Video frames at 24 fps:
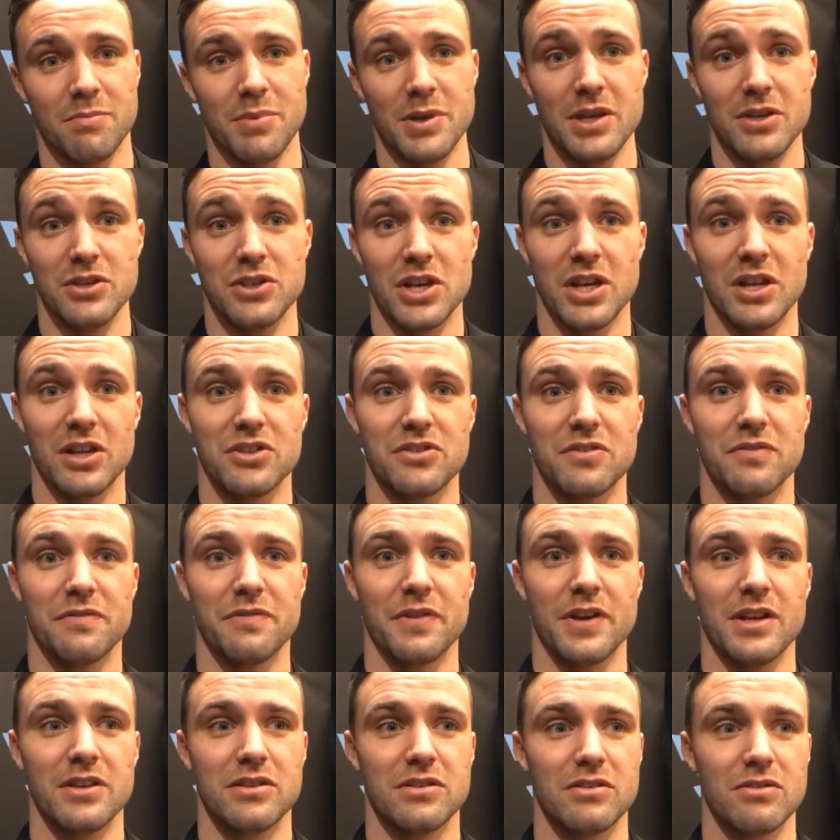be in challenging
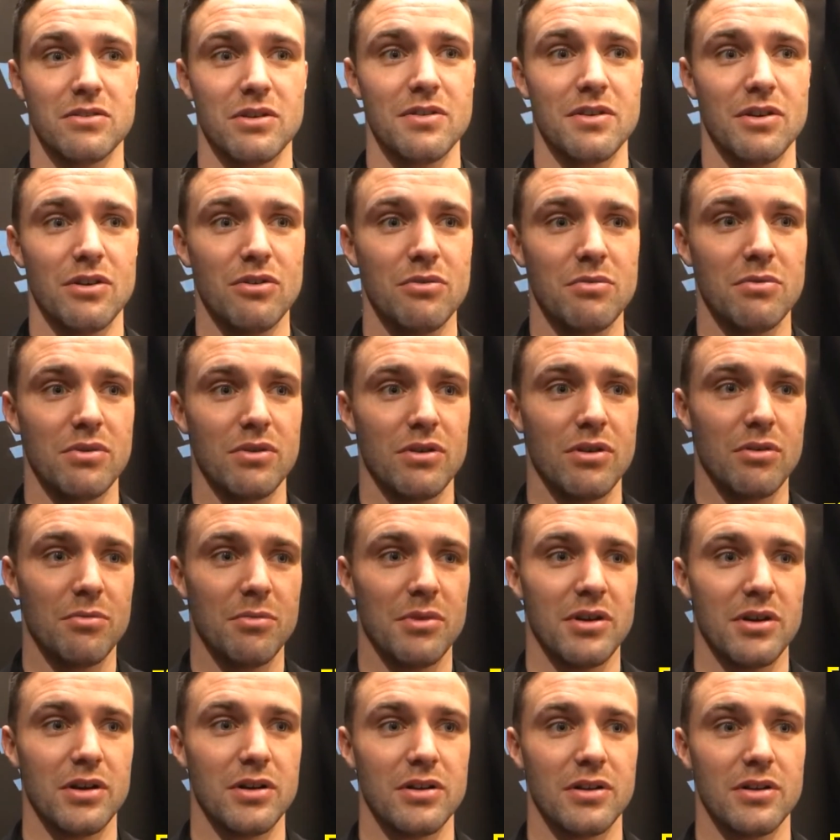fights. You know, all
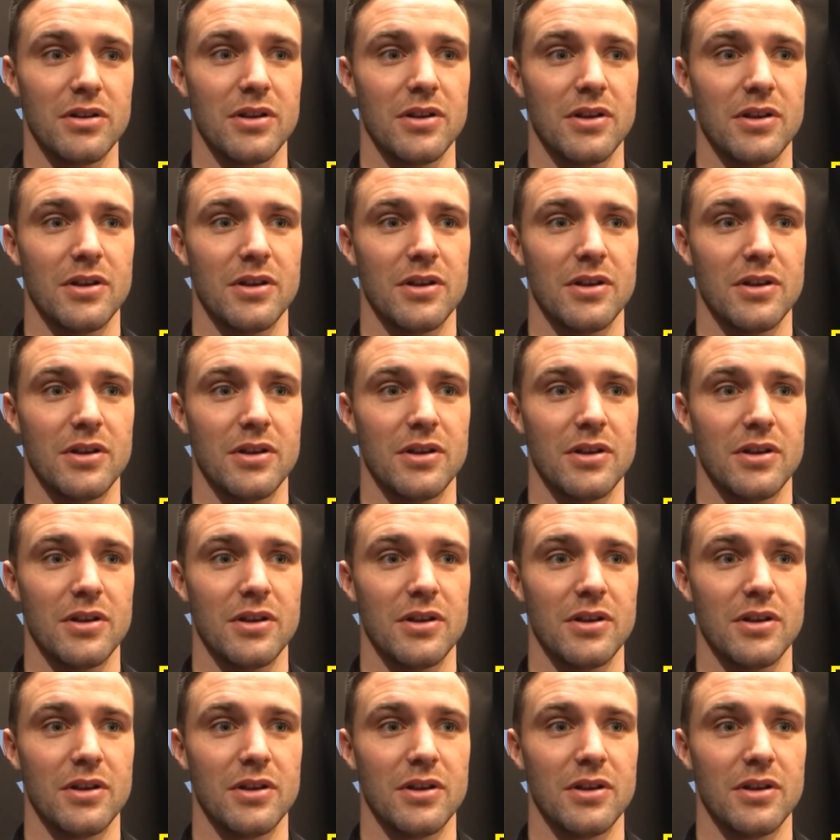my